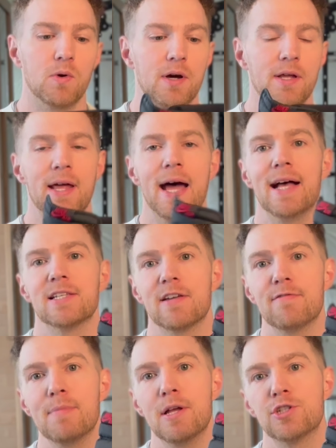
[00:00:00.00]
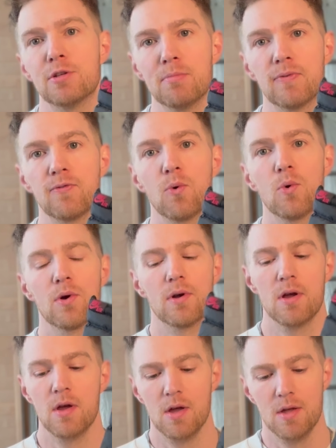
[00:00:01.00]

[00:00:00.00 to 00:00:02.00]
1. As I've mentioned before,